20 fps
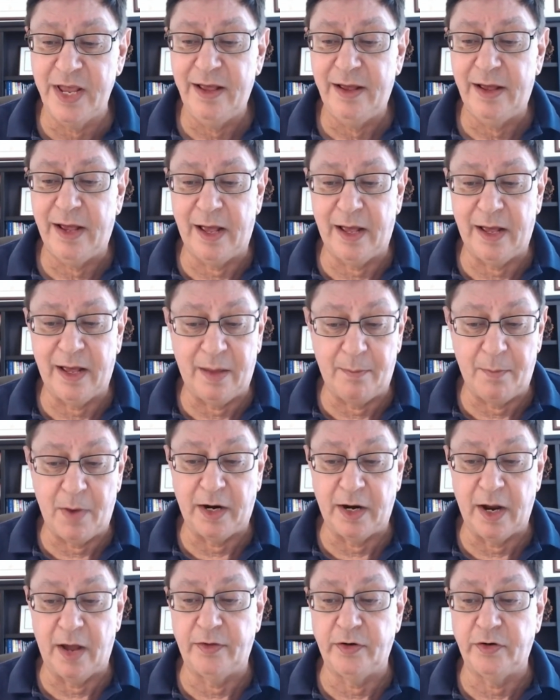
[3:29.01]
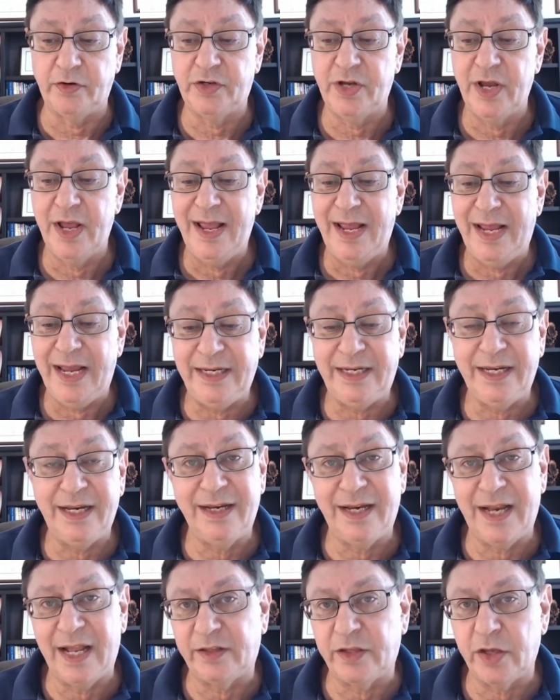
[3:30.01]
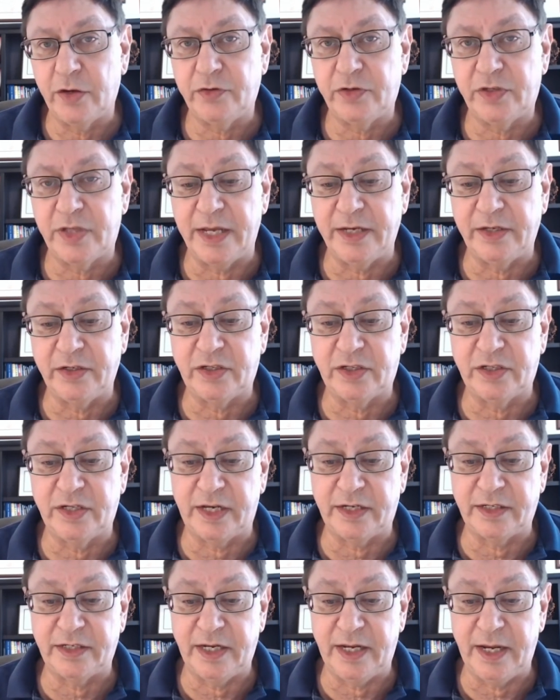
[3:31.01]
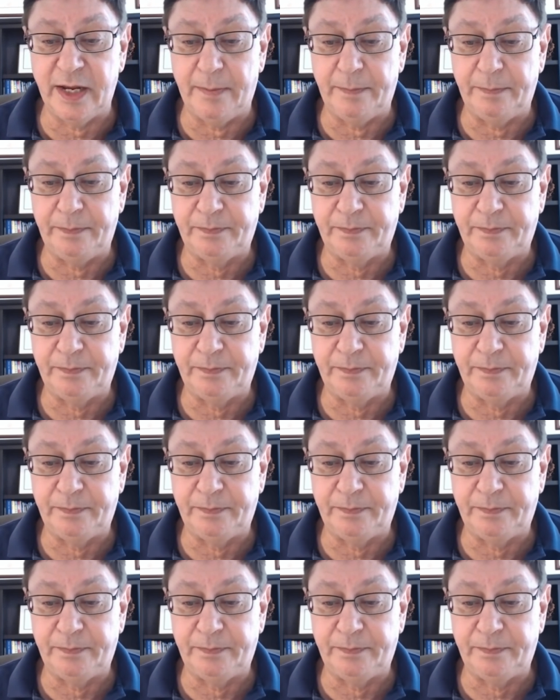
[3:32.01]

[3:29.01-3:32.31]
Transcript: among others, he didn't let those things stick to him.